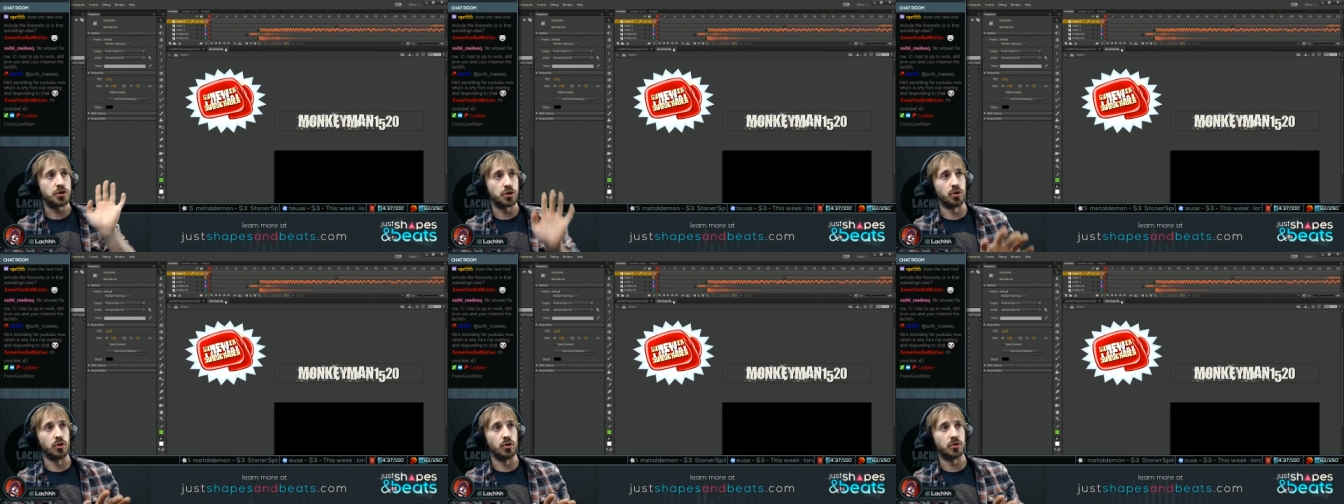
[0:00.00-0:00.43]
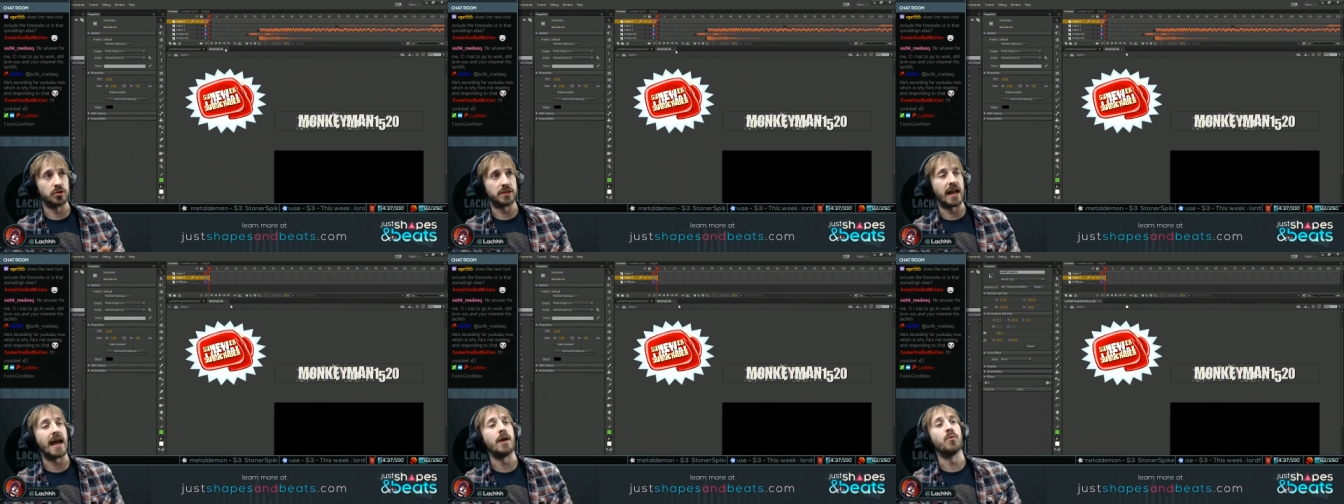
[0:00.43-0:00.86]
tool
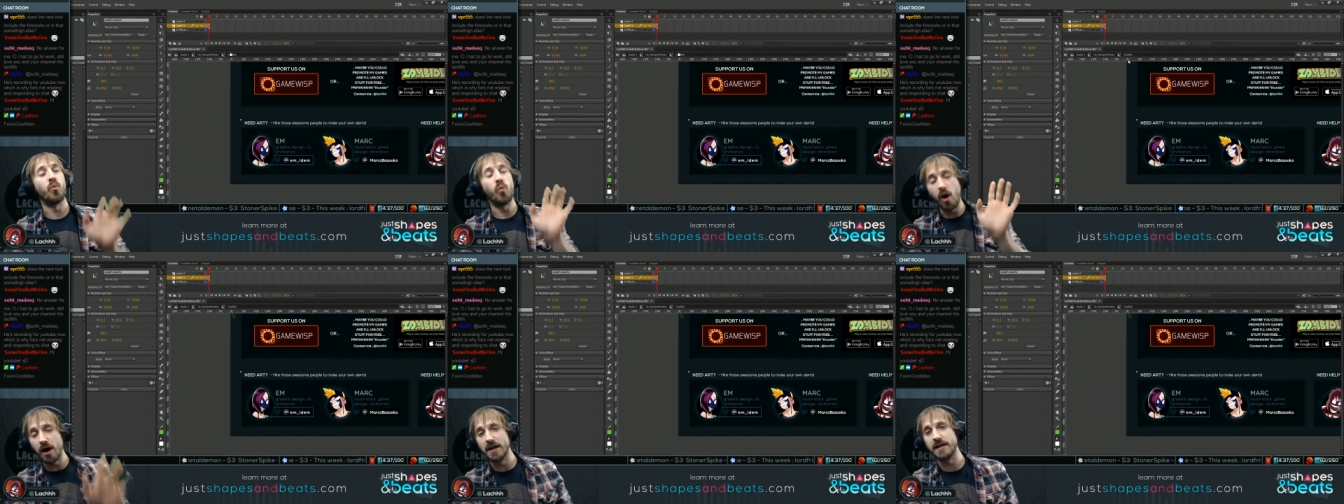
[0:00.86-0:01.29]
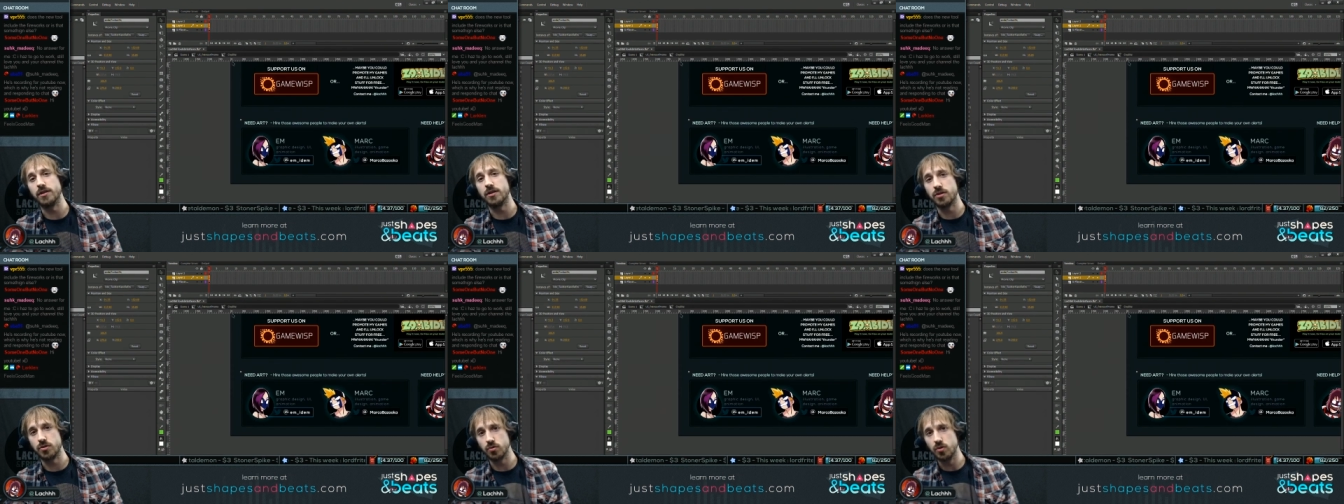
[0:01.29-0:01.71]
that I
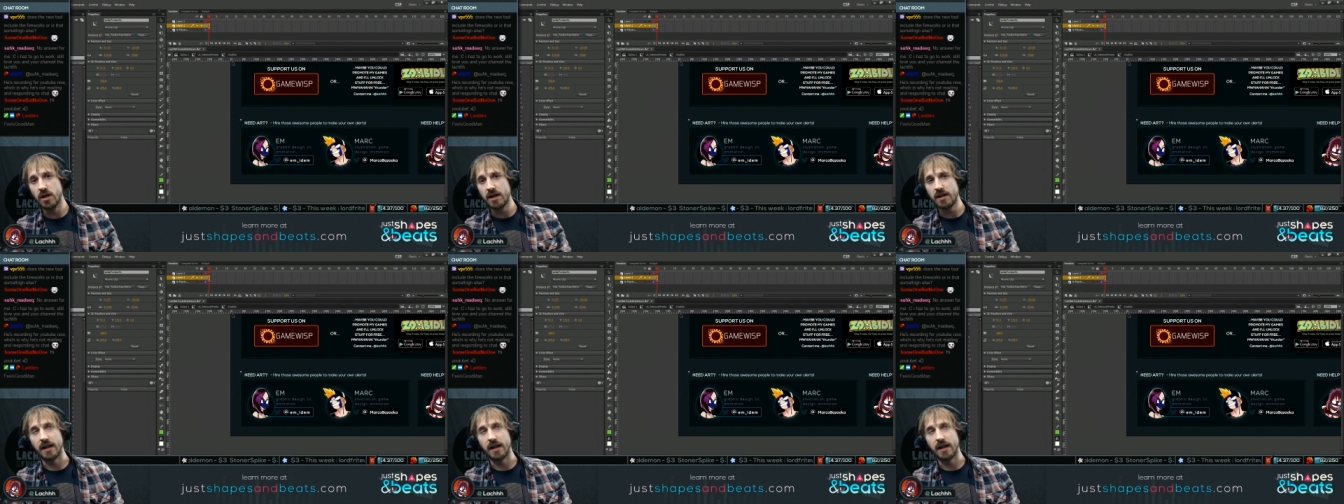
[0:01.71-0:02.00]
wanted to,